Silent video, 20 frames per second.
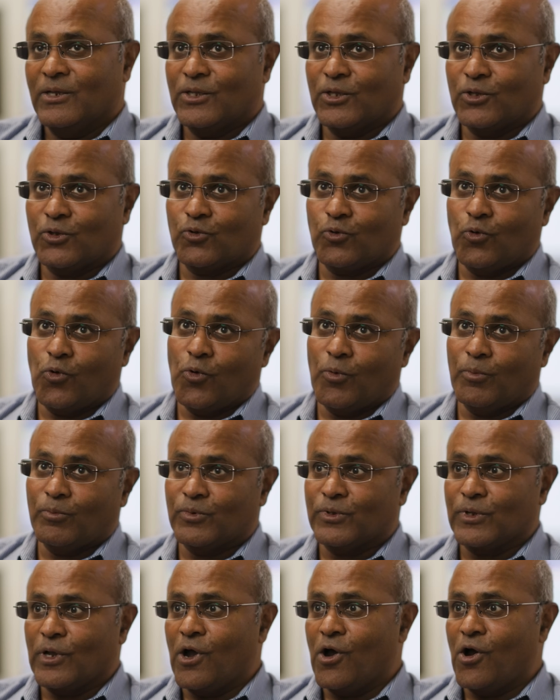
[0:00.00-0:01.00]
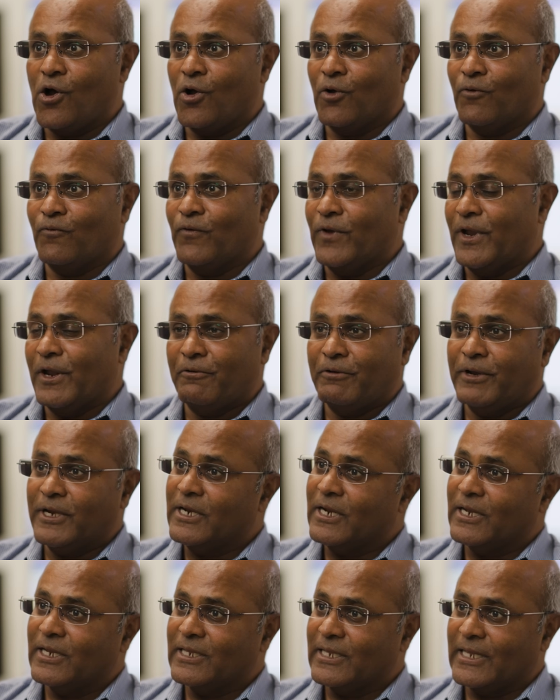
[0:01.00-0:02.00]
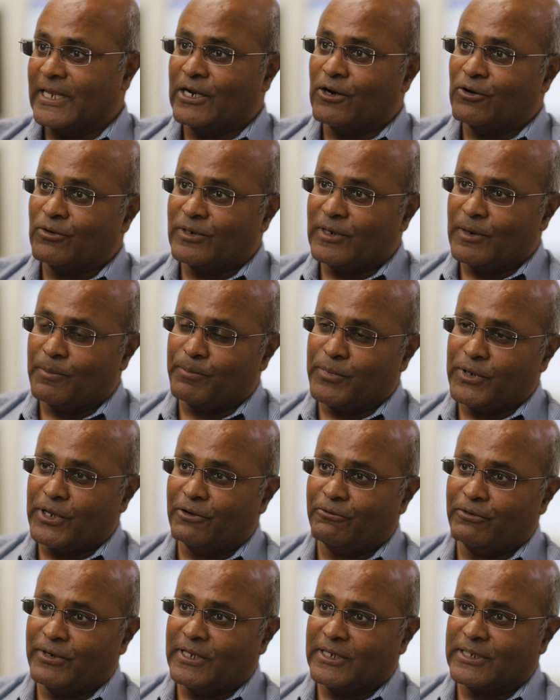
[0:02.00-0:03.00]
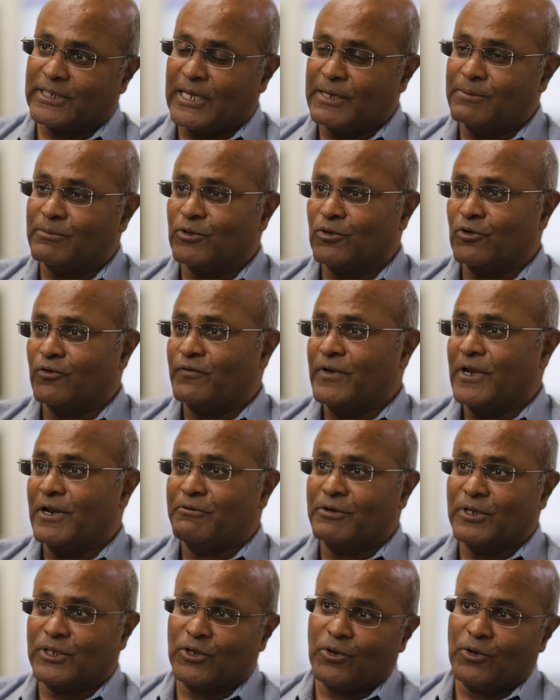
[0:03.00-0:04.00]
The storms are varied, they don't appear in the same sort of area,